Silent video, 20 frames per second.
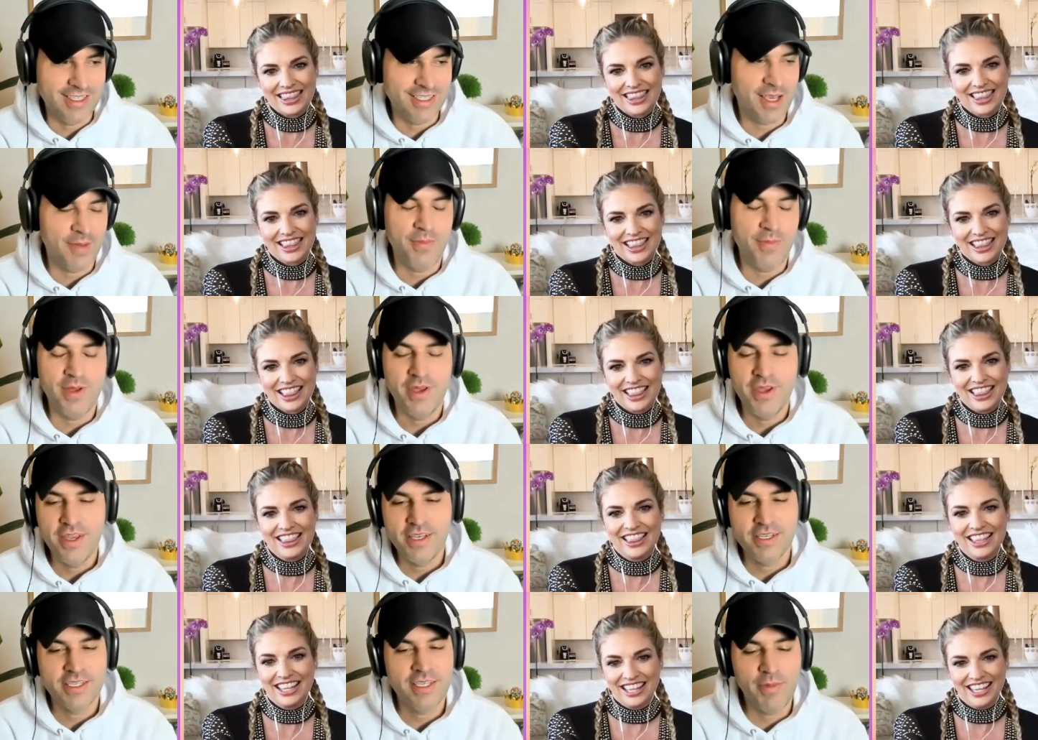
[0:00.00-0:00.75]
Speaker 1: and
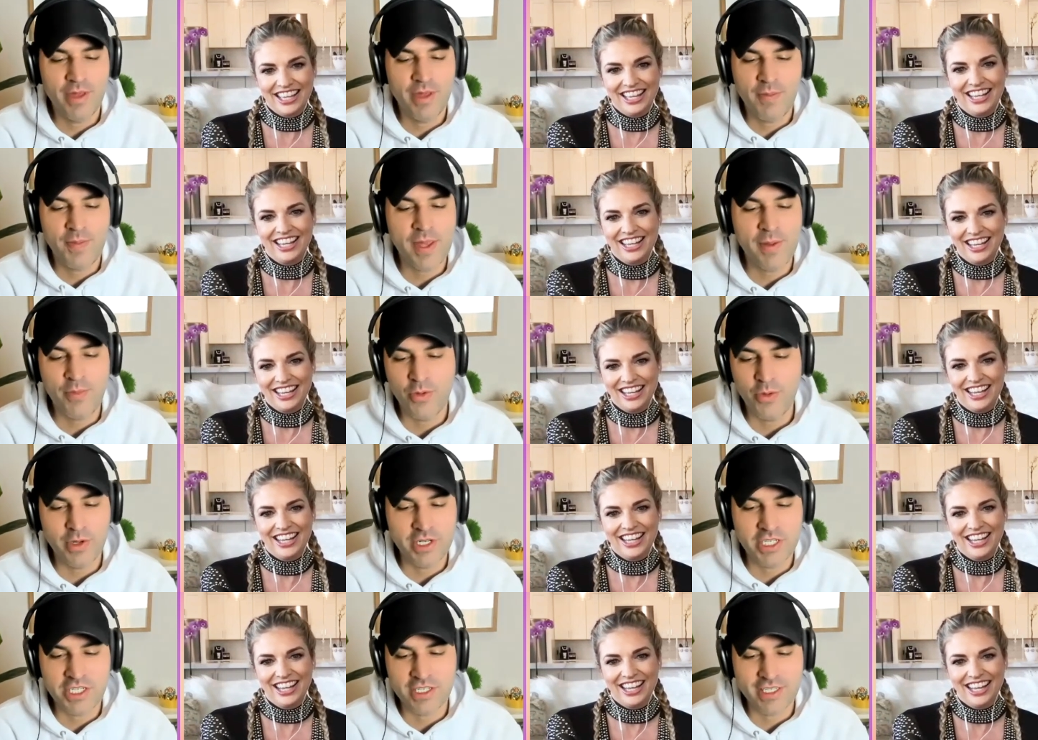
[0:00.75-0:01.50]
some some of the
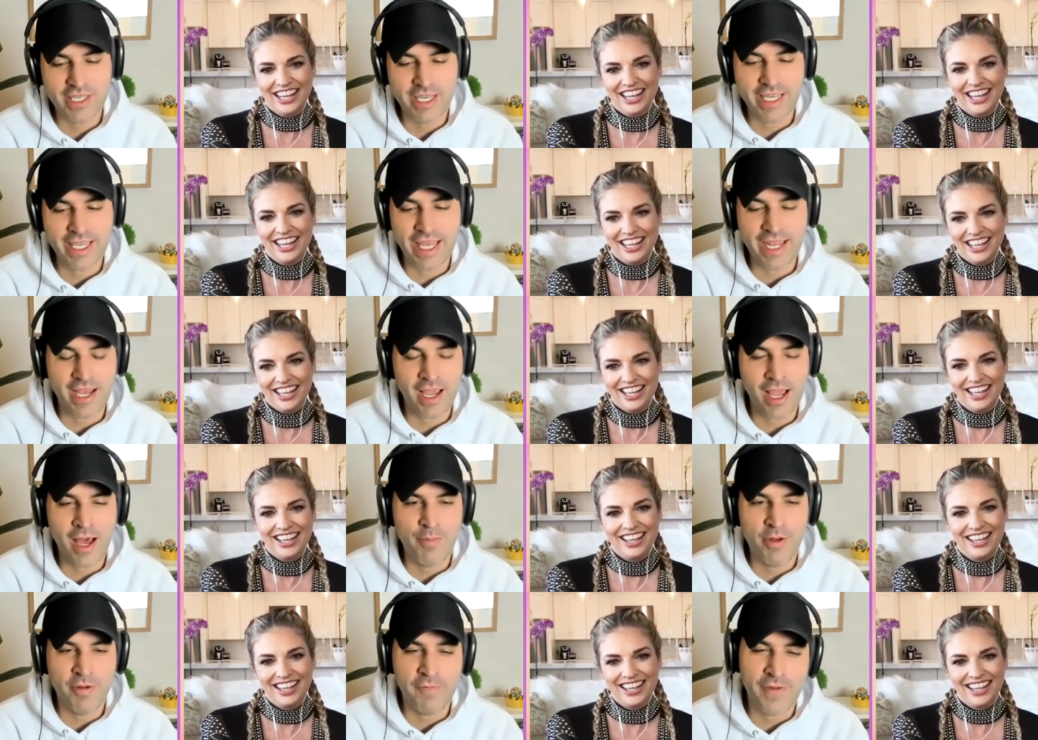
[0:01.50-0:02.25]
people would just like
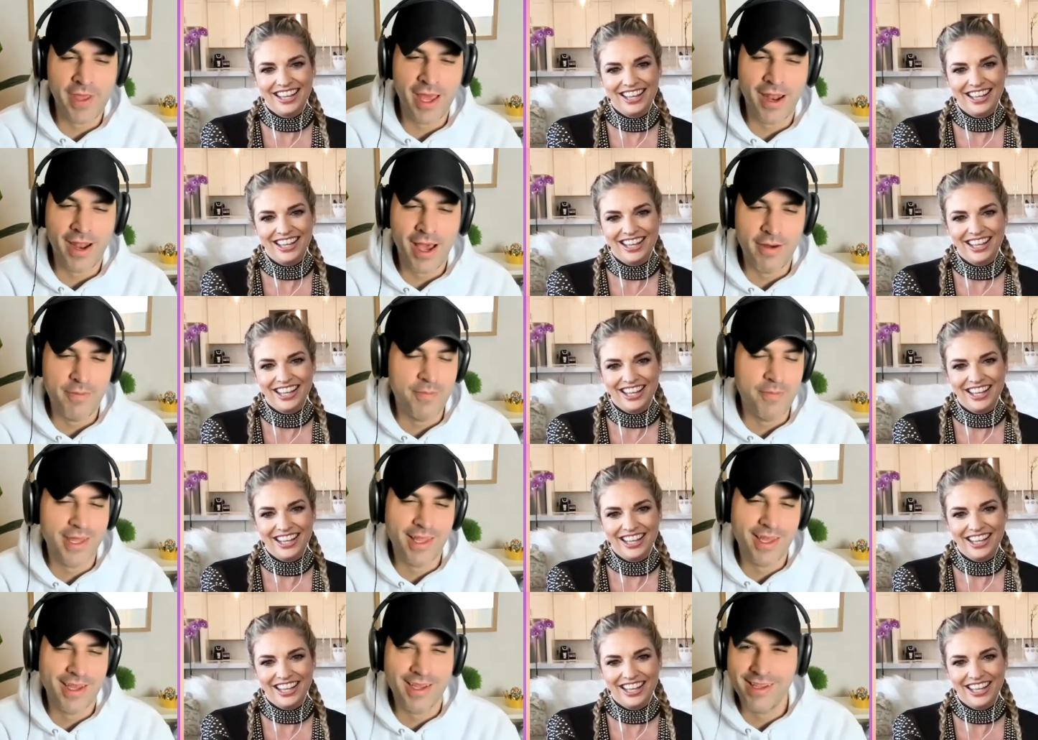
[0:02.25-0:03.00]
get a couple feet
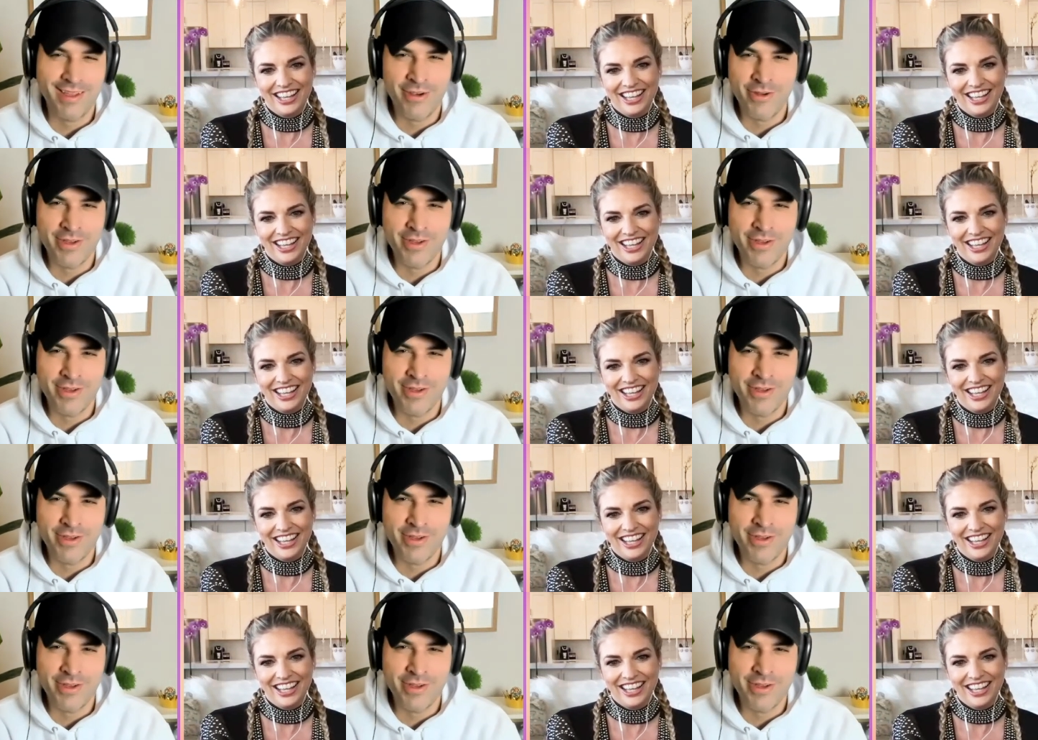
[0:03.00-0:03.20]
out and be like,